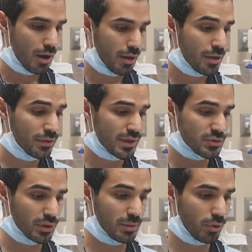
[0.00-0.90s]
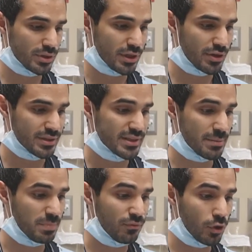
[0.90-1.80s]
Another thing that's really important to understand is
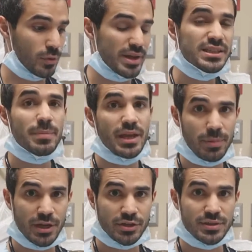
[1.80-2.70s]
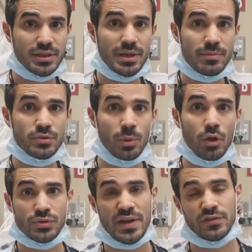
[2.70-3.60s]
that before you intubate a patient, sometimes you will
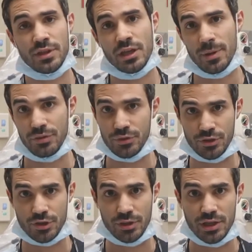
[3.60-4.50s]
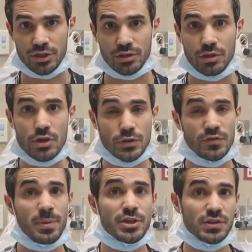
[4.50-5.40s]
also have to think about their circulation. So
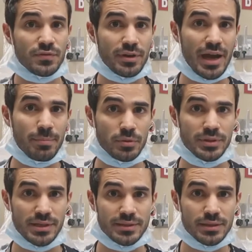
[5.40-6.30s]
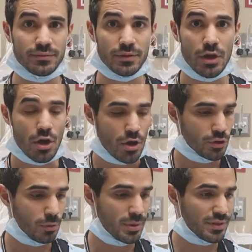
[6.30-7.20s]
if the patient is very hypotensive,
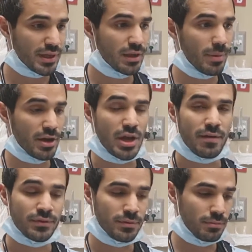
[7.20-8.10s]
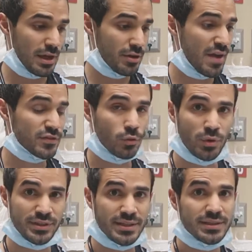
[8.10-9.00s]
you'll be thinking about that you have to
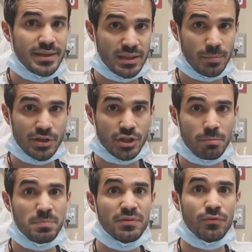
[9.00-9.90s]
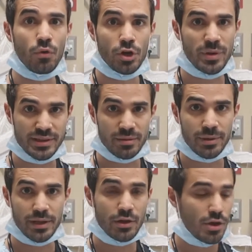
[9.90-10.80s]
resuscitate the patient before you
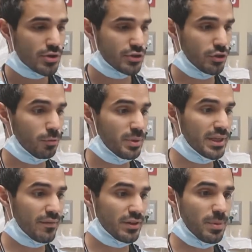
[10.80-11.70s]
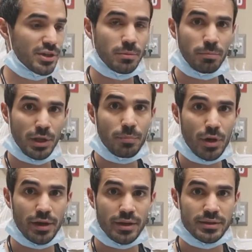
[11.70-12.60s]
intubate. So you'll be giving the patient blood
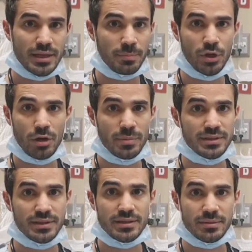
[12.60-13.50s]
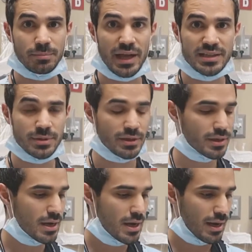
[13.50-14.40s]
products like PRBCs and
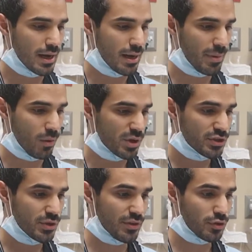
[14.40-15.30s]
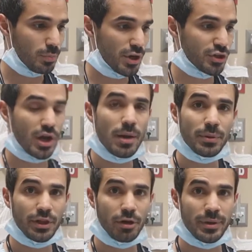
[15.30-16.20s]
plasma, and once you get their pressure
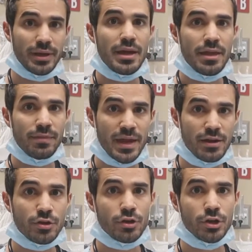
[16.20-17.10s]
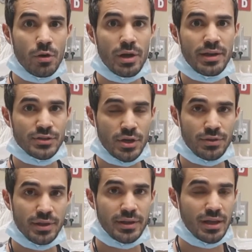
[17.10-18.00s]
up a little bit, then you can go ahead and
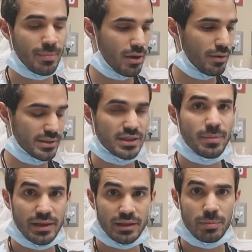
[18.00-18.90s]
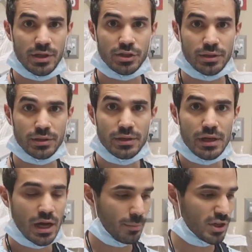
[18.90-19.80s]
start thinking about intubating the patient.
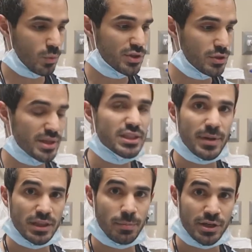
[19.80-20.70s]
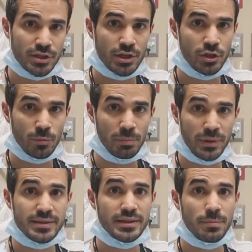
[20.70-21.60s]
Because once you intubate the patient, you'll be
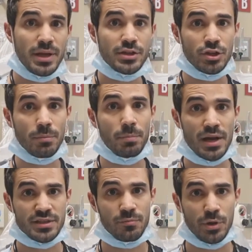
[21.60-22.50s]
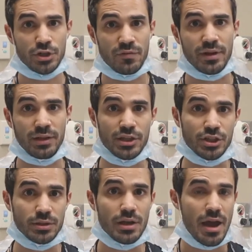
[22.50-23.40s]
placing the patient on positive pressure
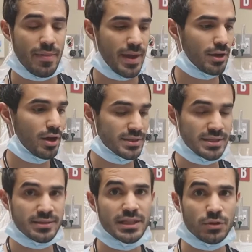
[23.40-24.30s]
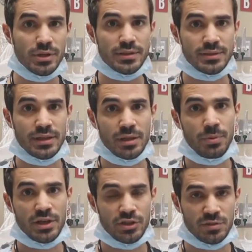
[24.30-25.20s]
ventilation, and that can cause a decrease in the
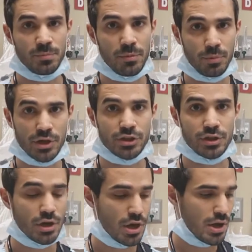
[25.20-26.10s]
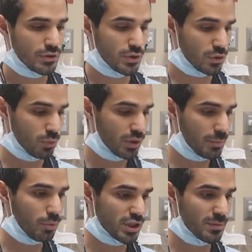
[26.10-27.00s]
patient's blood pressure. So it's
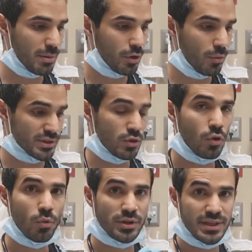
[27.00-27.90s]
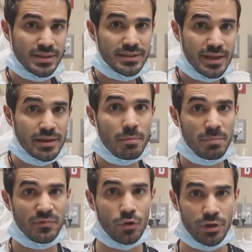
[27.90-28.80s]
really important to remember always
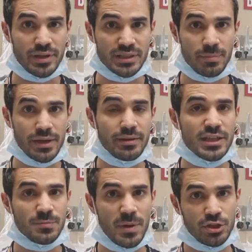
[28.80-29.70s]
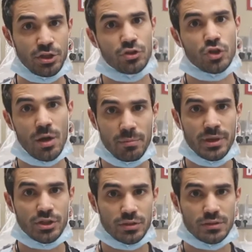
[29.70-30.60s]
resuscitate before you intubate, especially in trauma
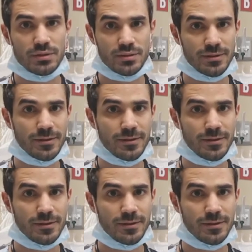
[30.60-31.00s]
patients.